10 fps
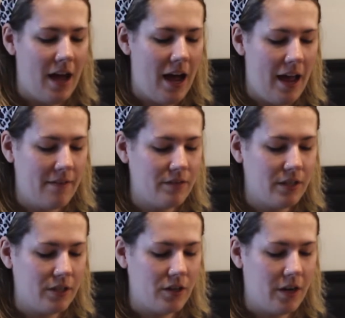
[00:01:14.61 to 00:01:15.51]
I have
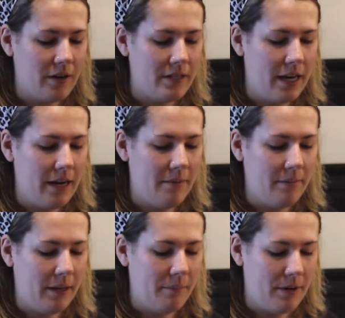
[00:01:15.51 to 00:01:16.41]
such a hard time
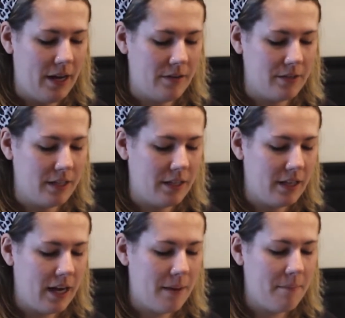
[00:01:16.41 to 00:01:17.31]
like pronouncing
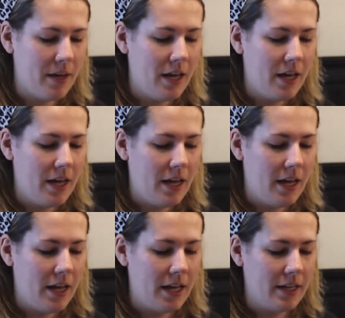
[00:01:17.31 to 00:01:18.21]
the name.
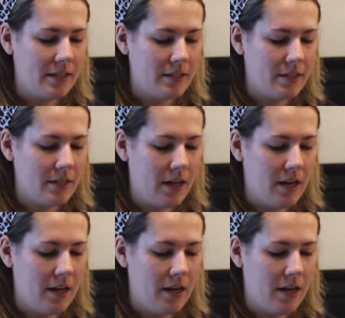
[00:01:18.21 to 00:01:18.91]
It's